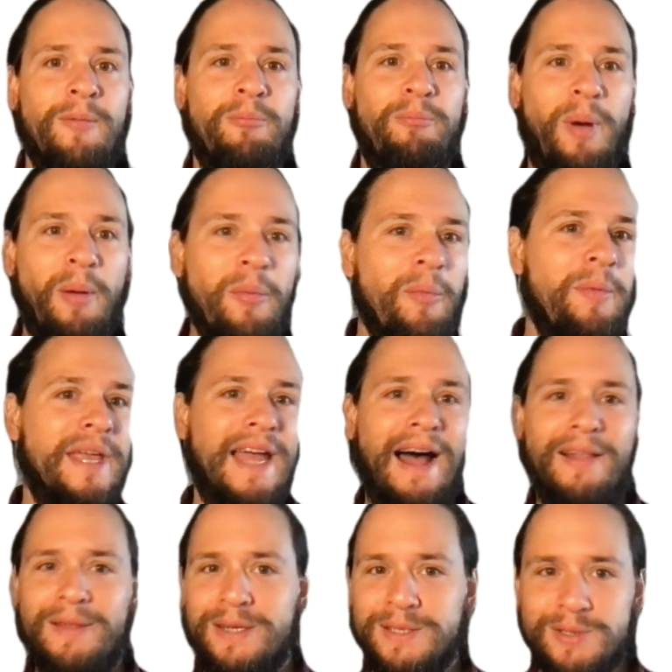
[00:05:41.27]
bumblebee
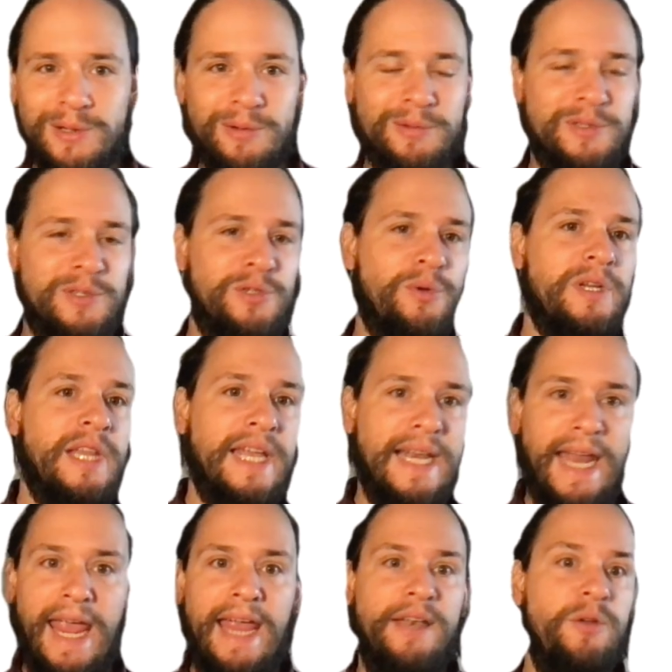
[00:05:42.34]
colonies are sort of like
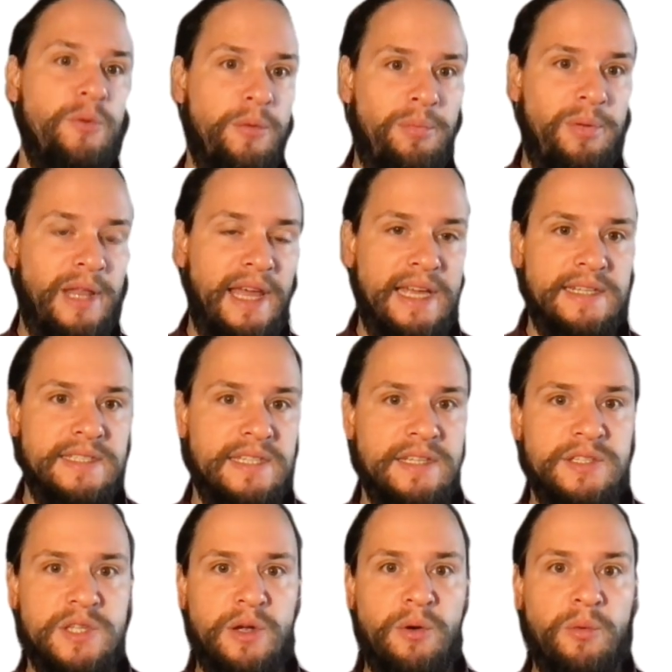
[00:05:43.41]
an annual plant.
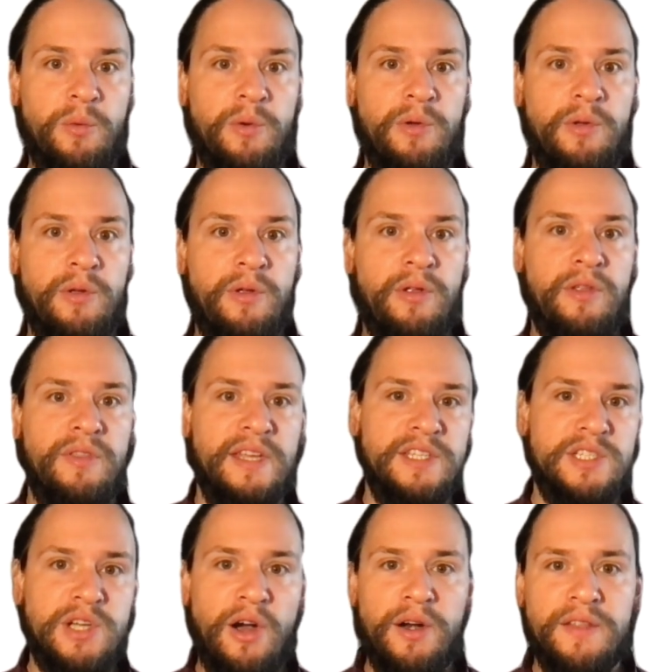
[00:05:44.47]
So they
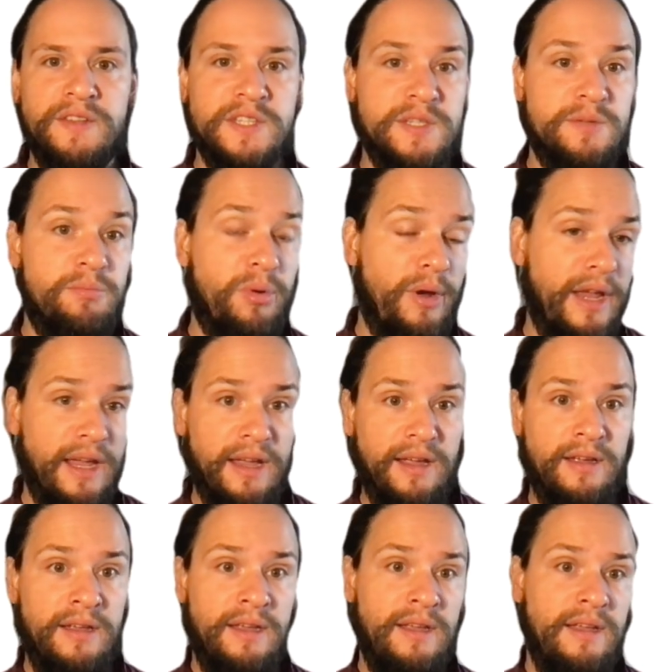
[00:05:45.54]
start in the
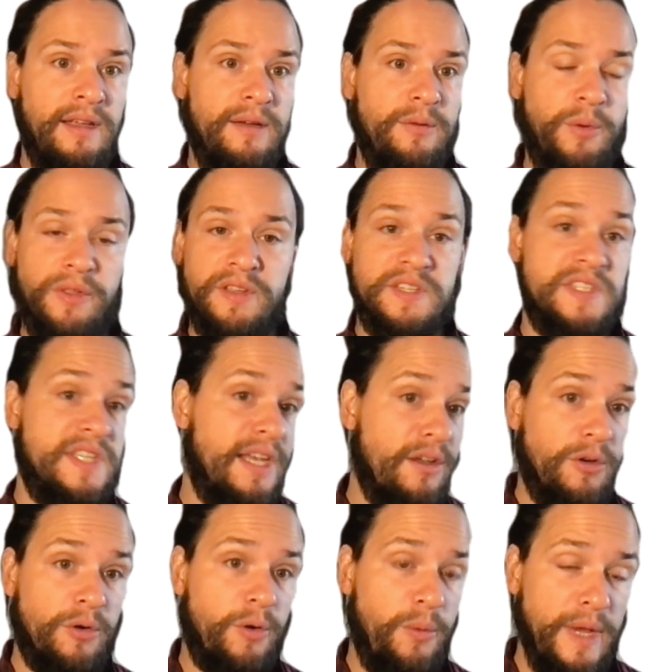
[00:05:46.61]
spring with a
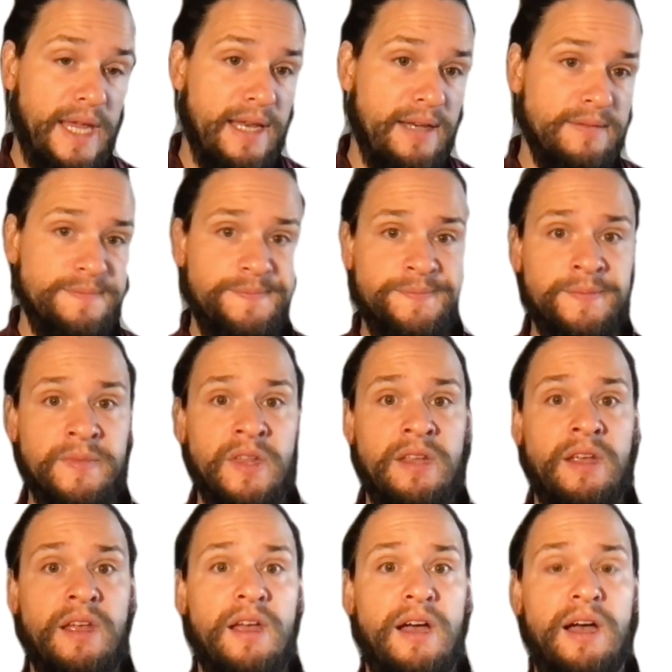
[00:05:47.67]
single queen.
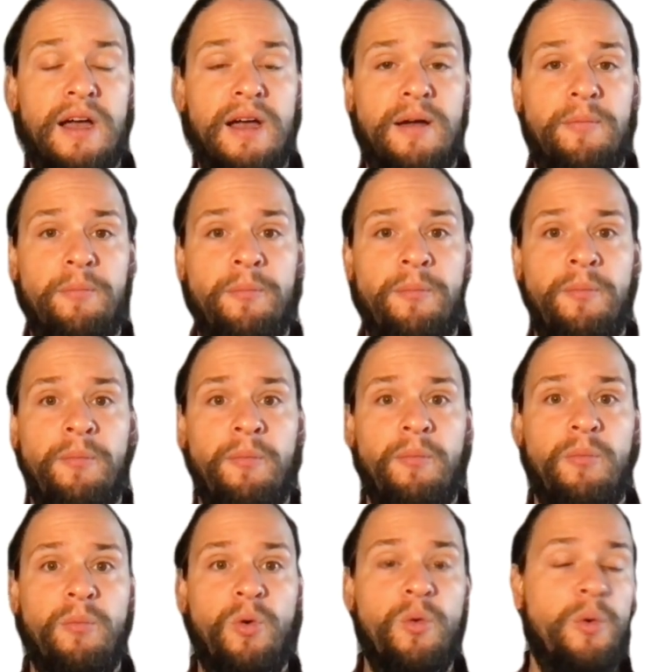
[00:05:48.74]
Um,
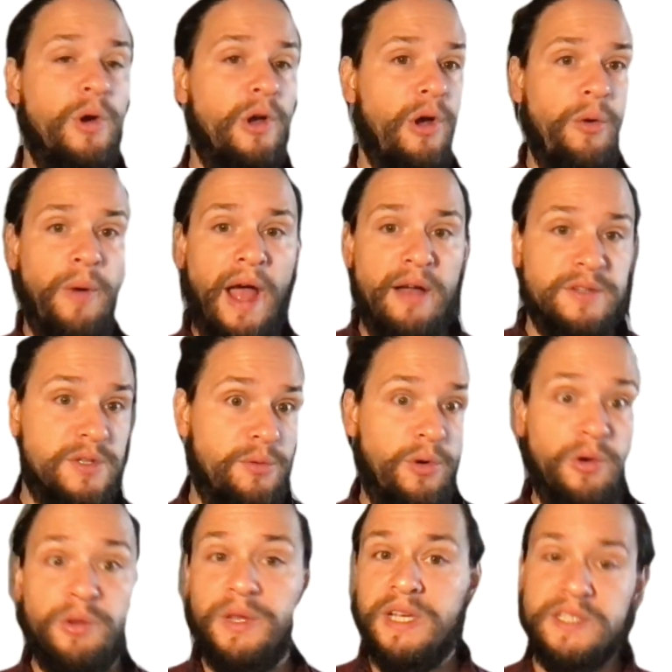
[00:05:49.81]
who will go out. So
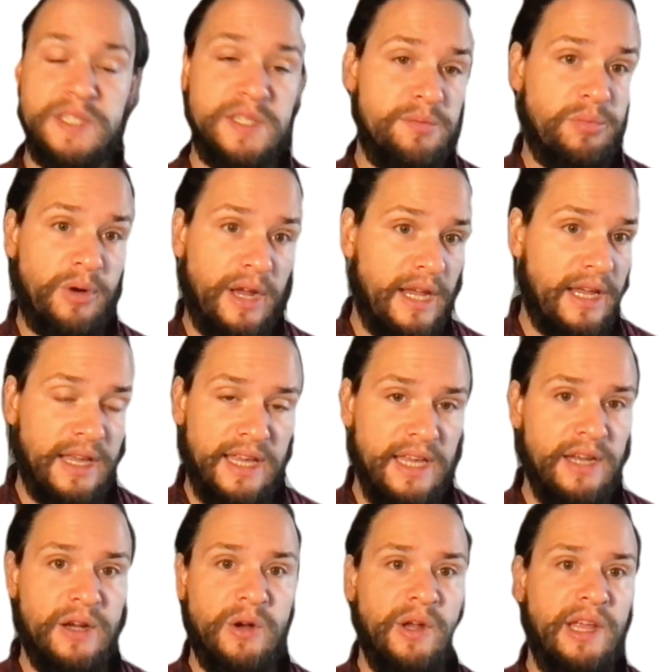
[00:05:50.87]
early in spring
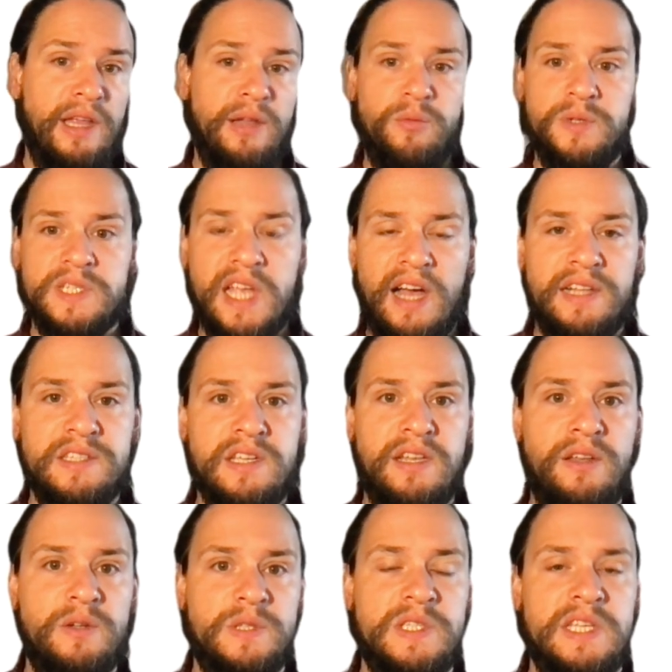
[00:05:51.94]
here in
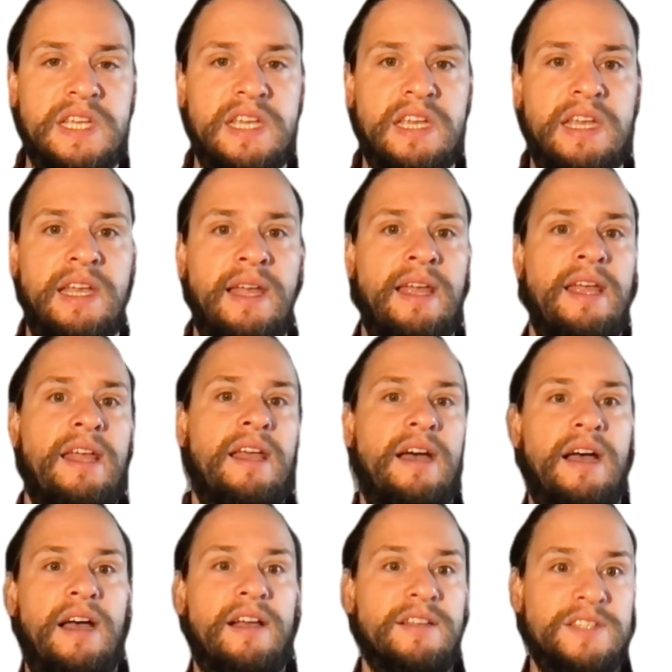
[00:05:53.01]
Wisconsin, you'll see
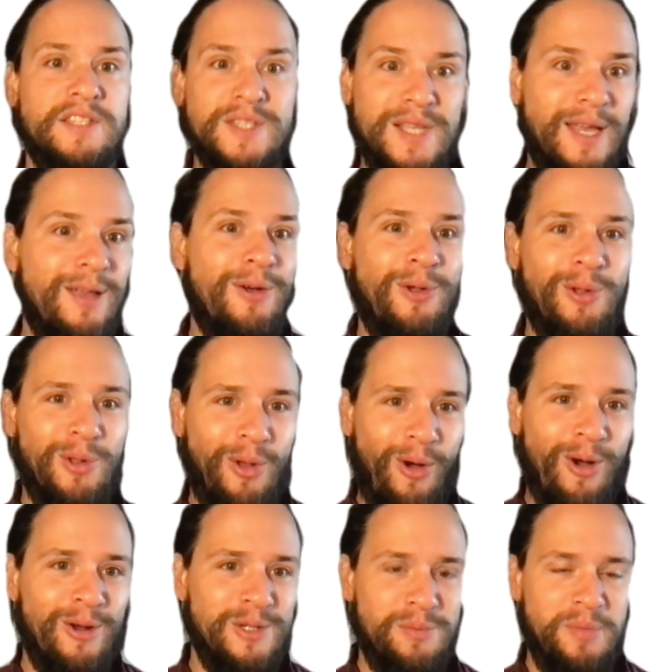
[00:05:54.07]
uh, single
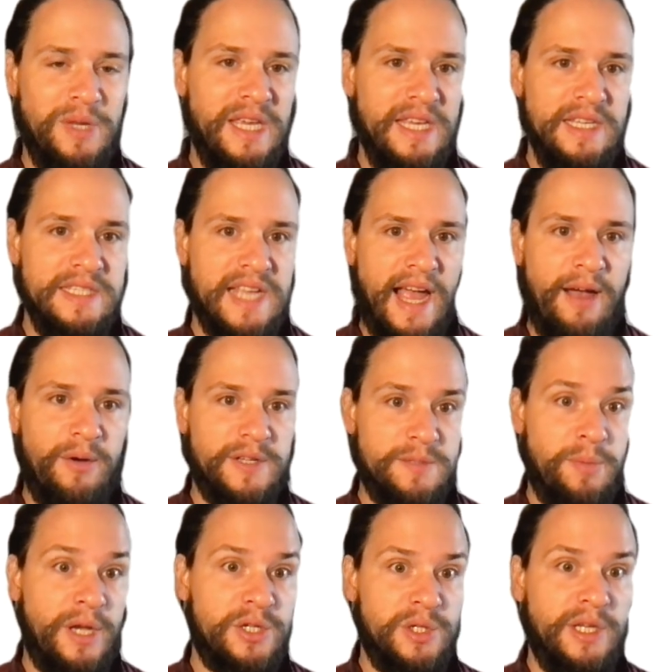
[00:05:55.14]
large bees out,
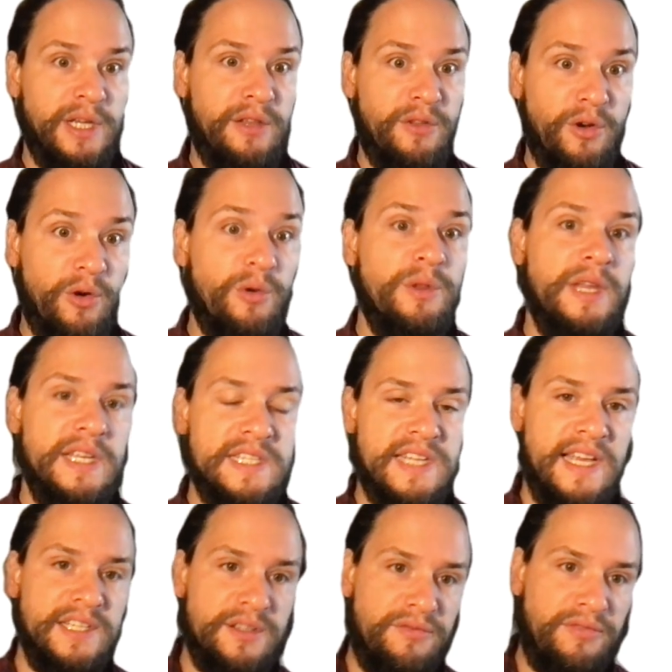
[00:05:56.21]
especially in the earliest
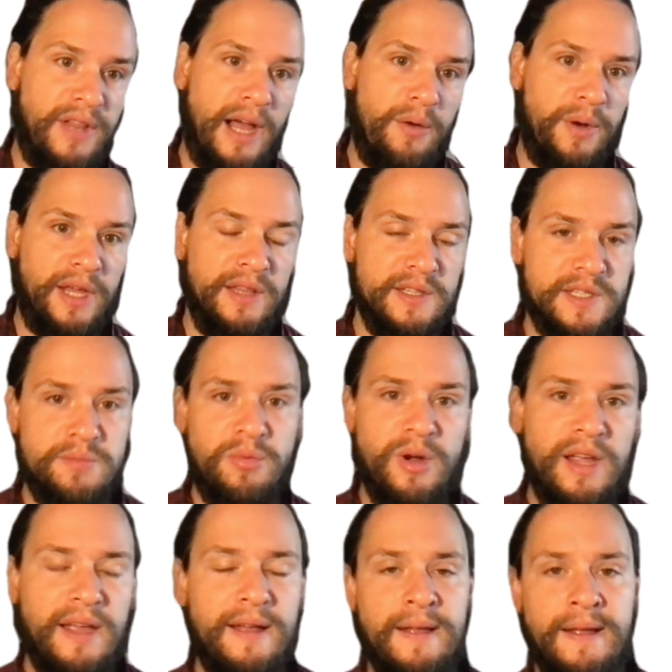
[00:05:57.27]
days of flowering in the
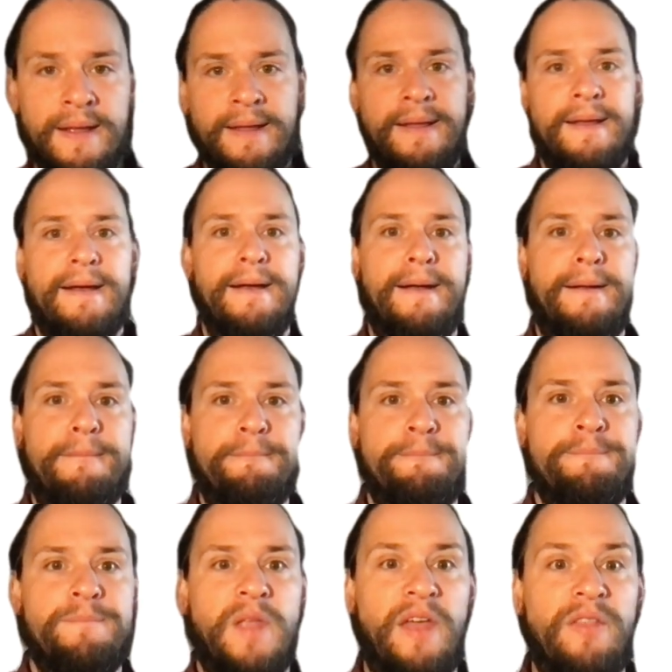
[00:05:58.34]
spring. Uh,
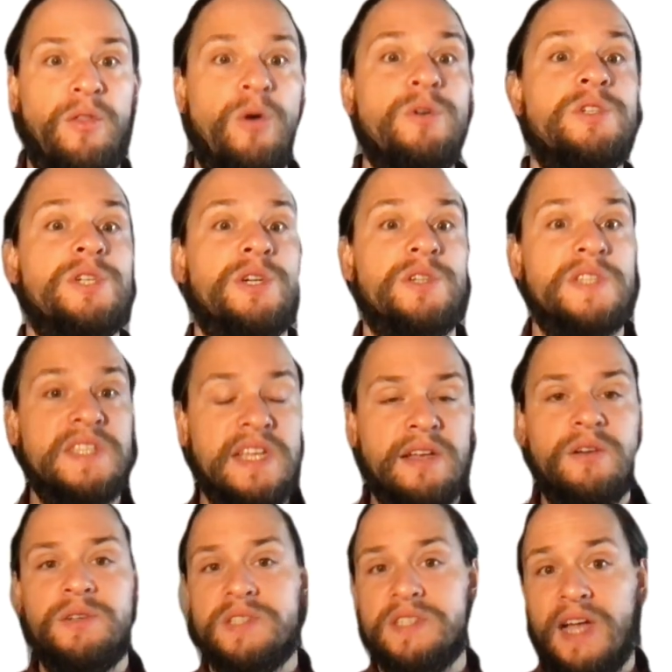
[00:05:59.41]
and those are
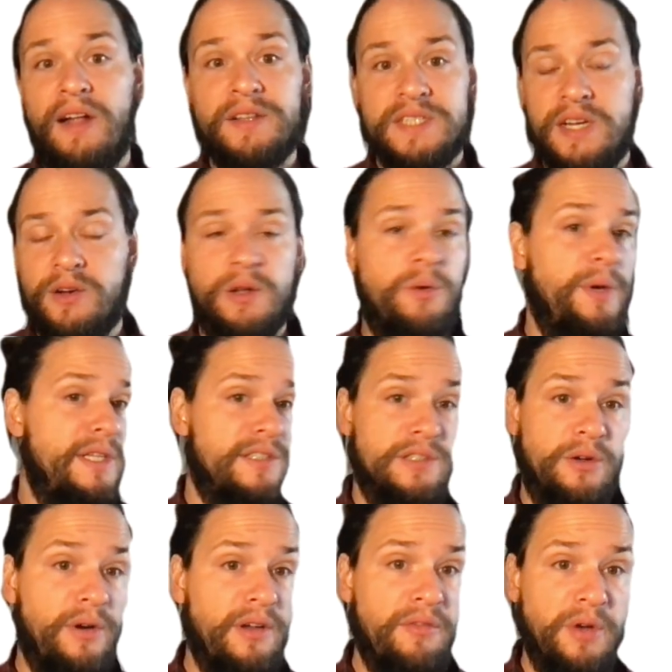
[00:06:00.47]
single solitary queens that
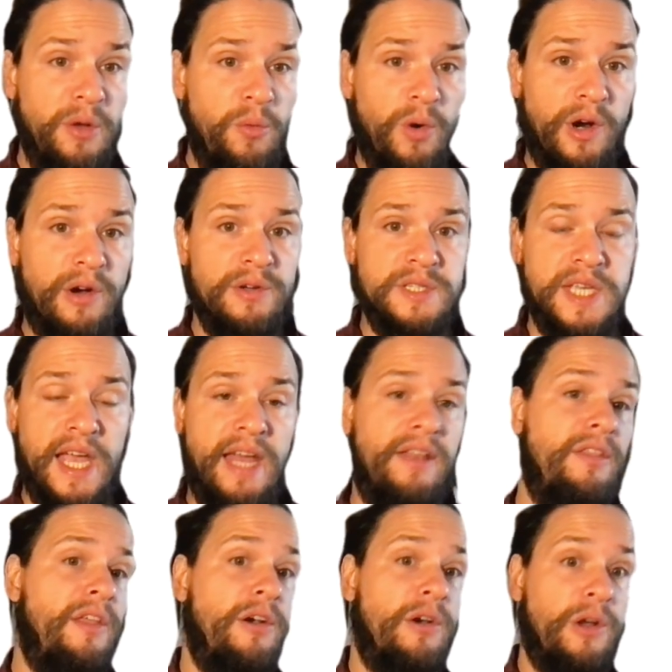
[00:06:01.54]
don't have any workers
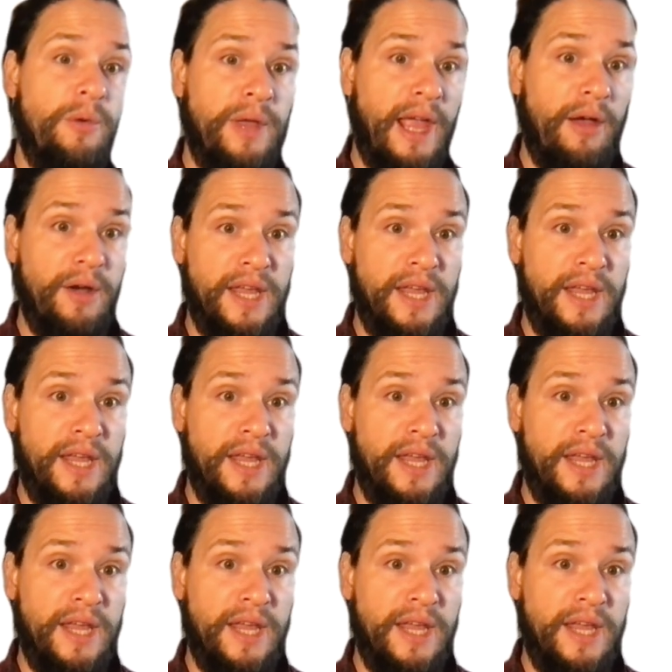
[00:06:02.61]
yet that are going out